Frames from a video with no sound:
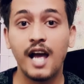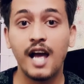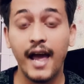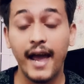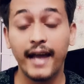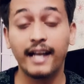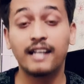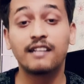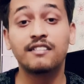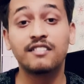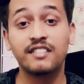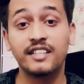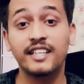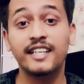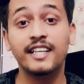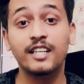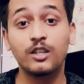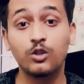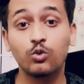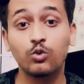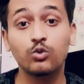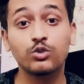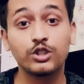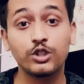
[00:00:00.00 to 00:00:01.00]

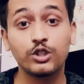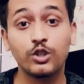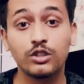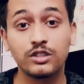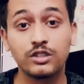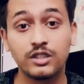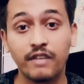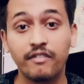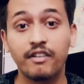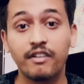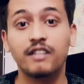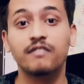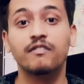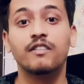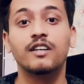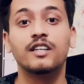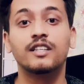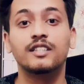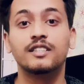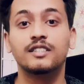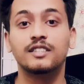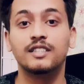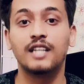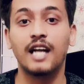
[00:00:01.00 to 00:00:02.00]

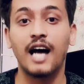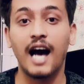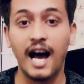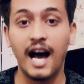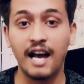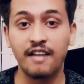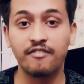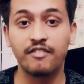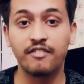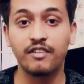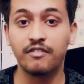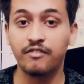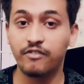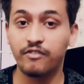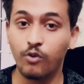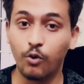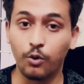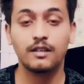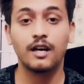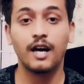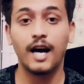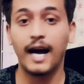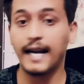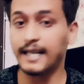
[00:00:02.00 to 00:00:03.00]
XT2071-4.
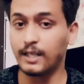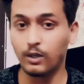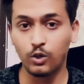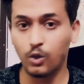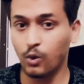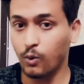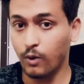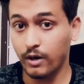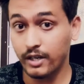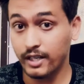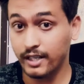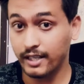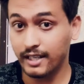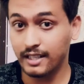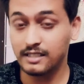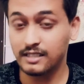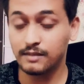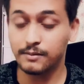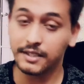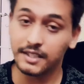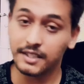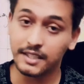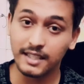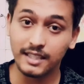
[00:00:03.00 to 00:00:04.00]
I don't know what it is,
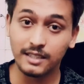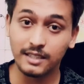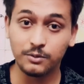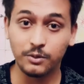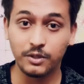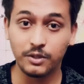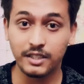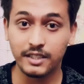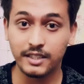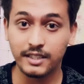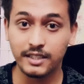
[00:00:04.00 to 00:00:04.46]
but it is what it